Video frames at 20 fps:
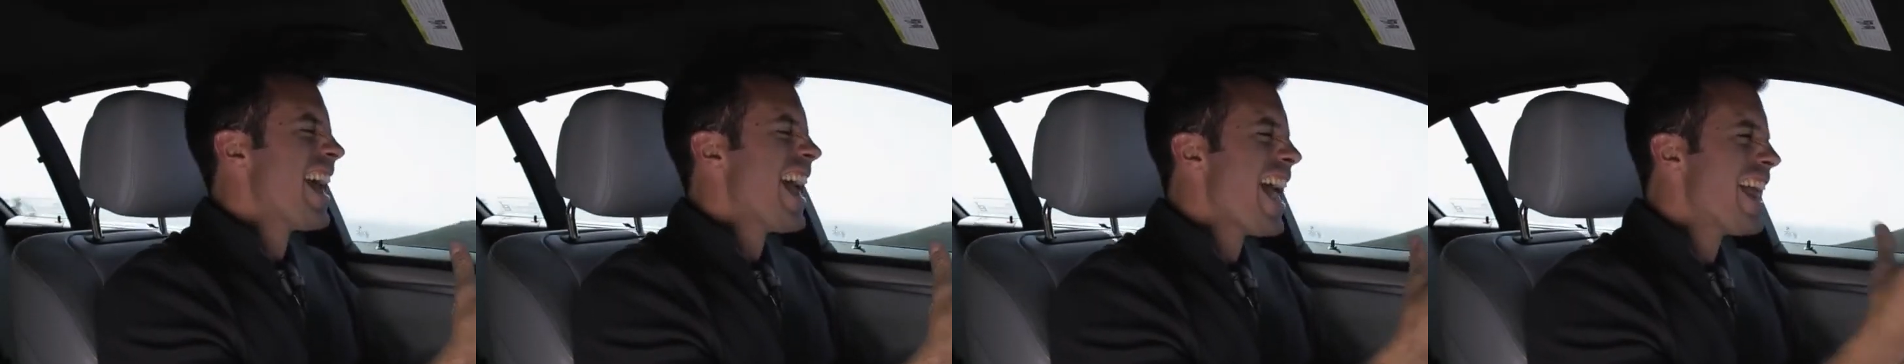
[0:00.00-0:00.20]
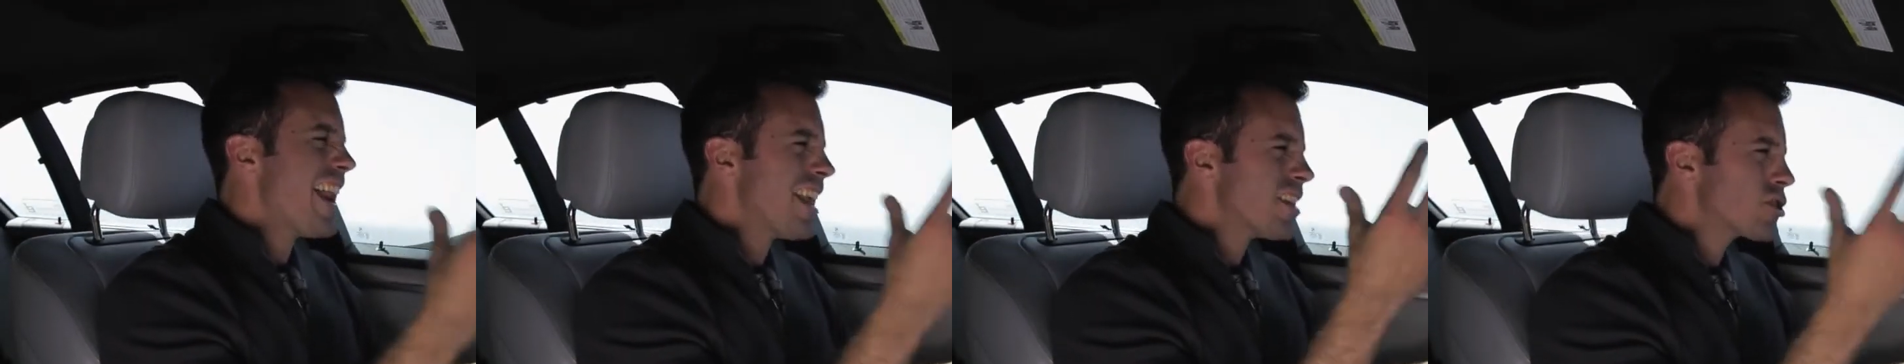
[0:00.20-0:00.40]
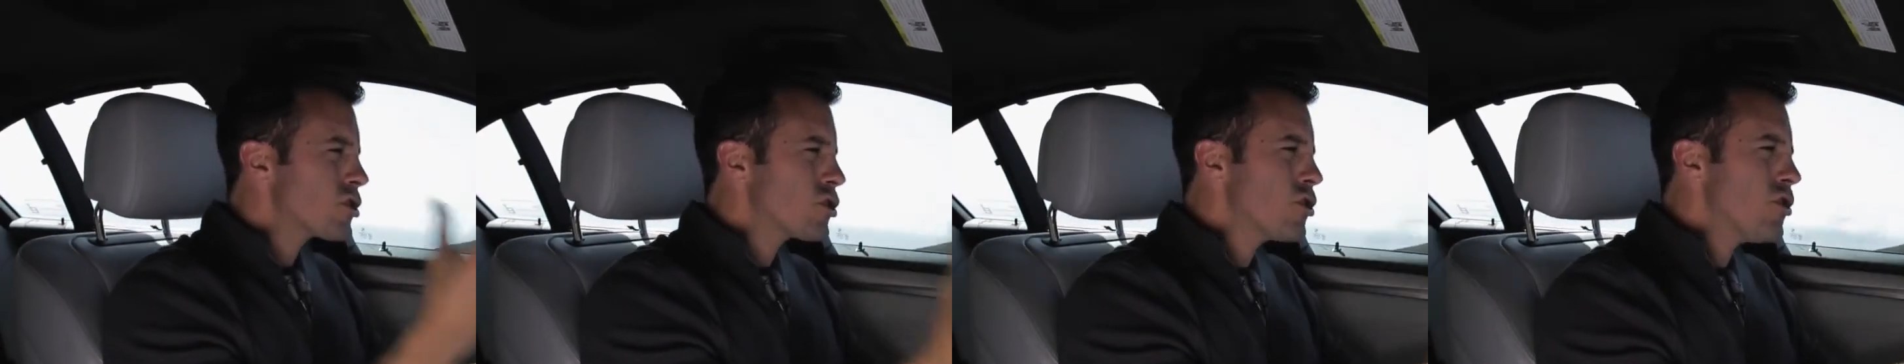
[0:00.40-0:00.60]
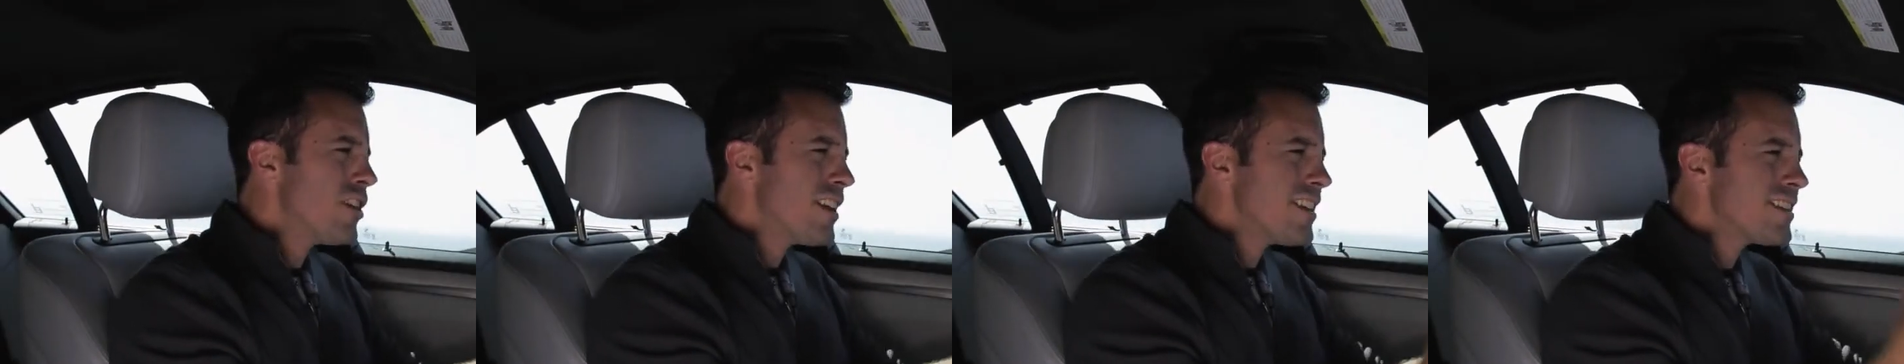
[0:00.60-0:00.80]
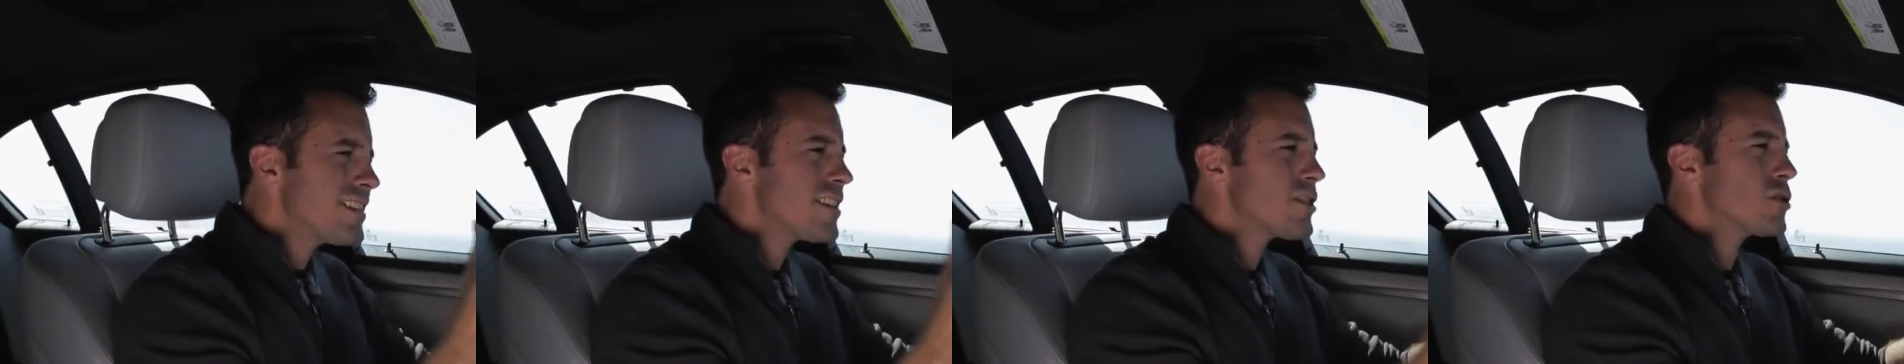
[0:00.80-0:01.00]
and as
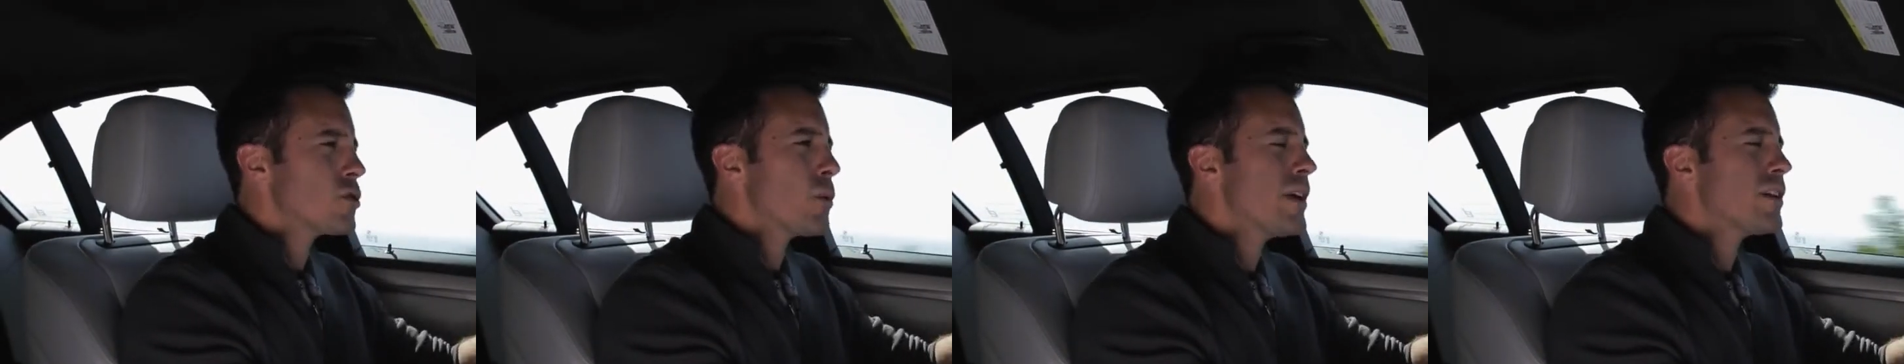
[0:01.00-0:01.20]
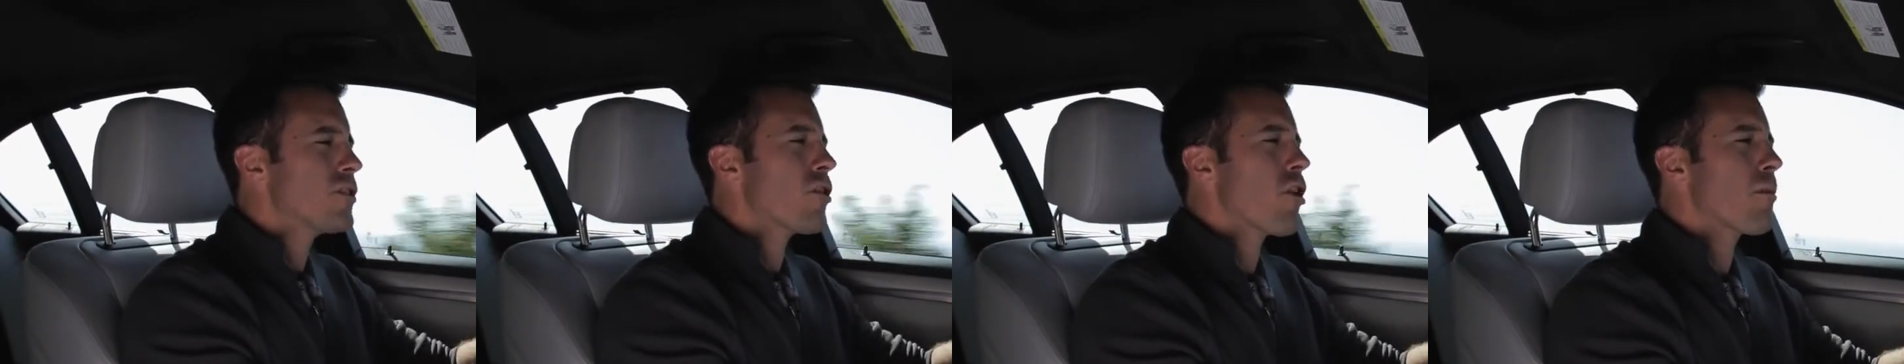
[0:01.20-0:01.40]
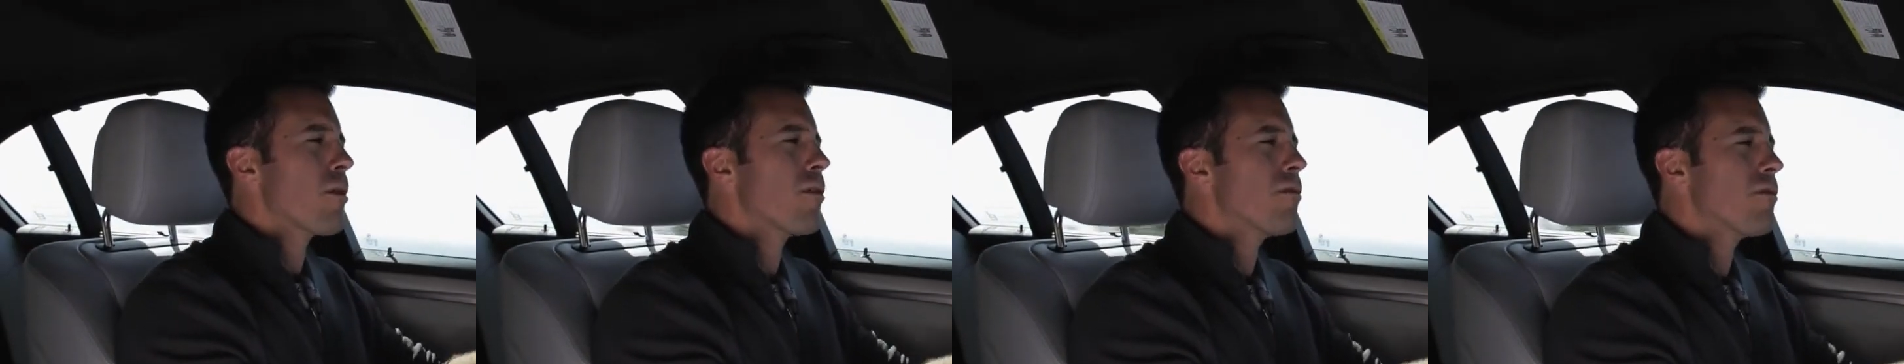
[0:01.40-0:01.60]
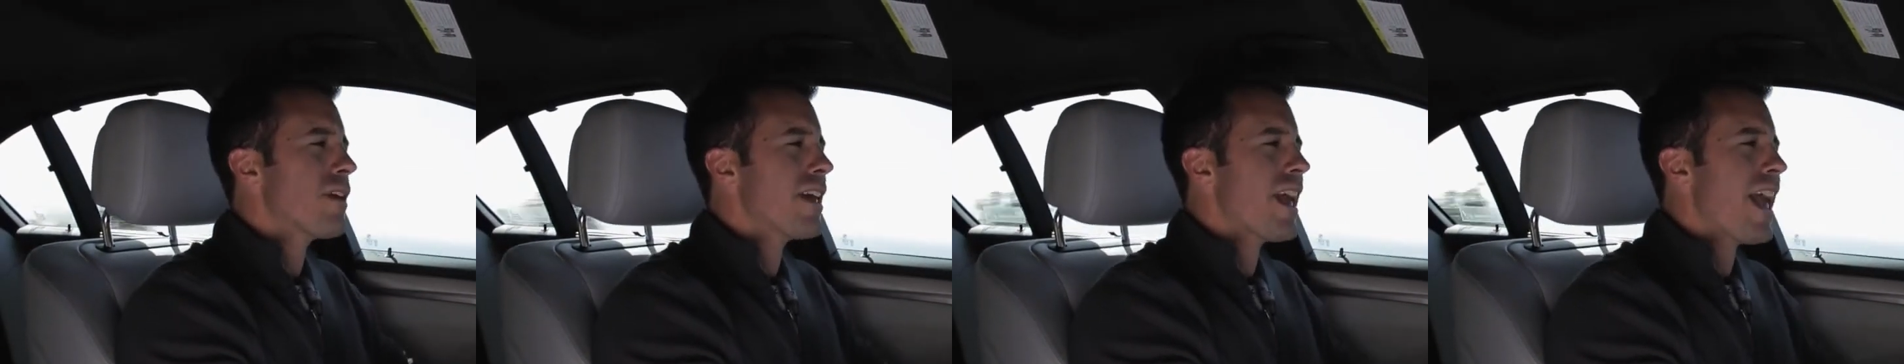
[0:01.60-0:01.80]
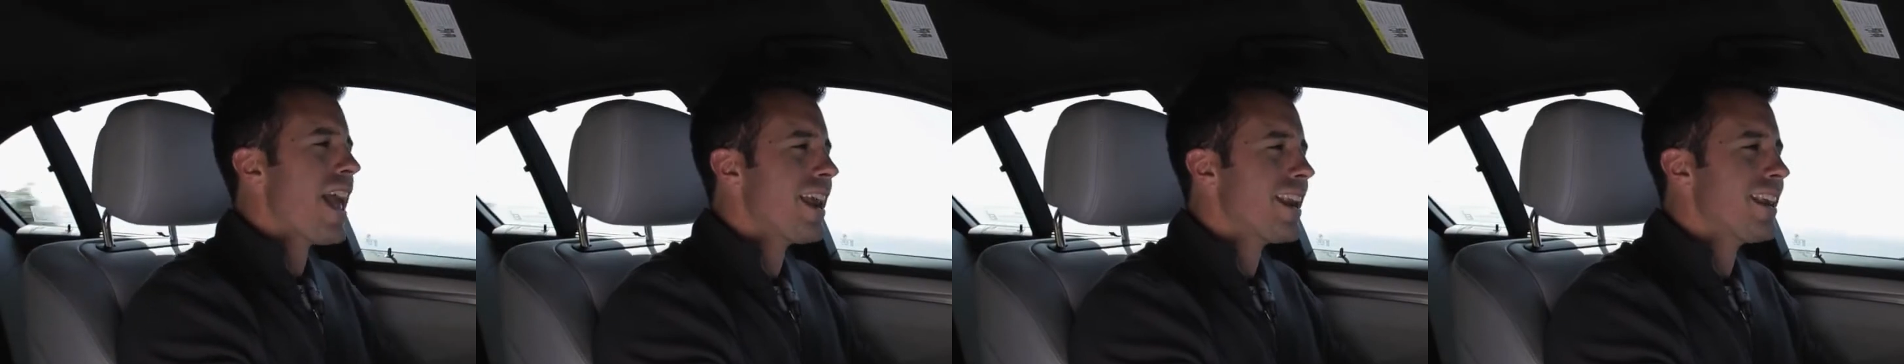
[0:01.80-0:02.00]
good as this twin-turbo
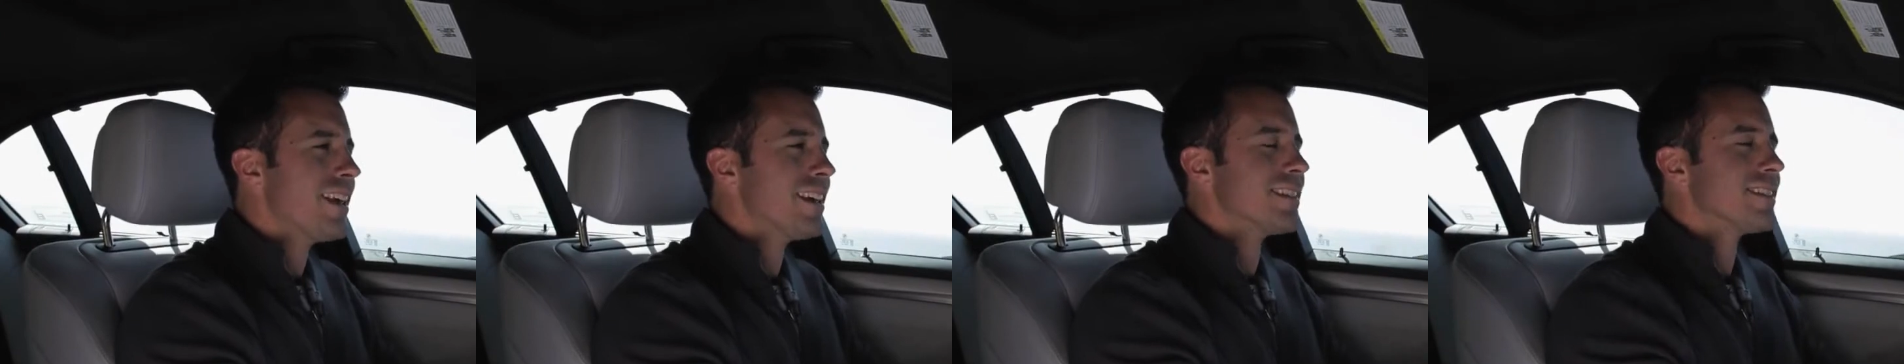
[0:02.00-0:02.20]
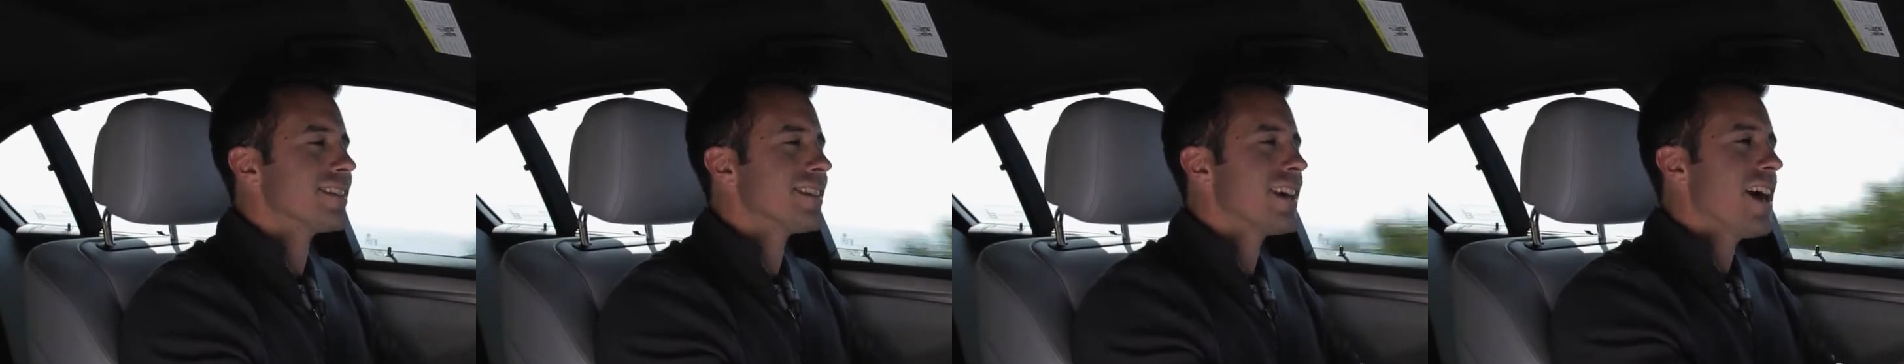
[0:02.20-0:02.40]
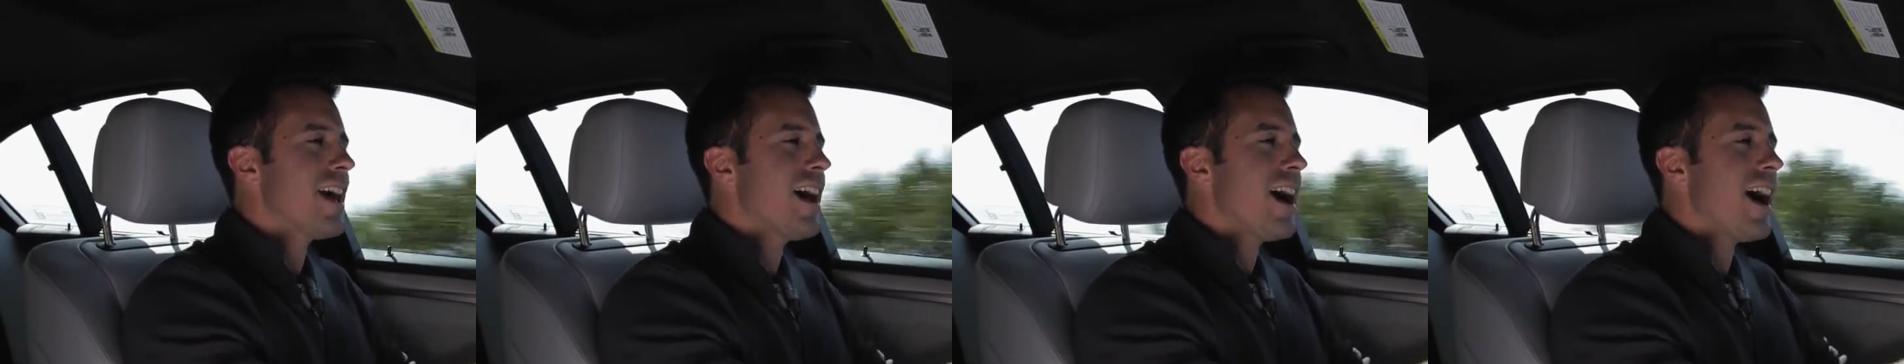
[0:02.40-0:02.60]
V8 is,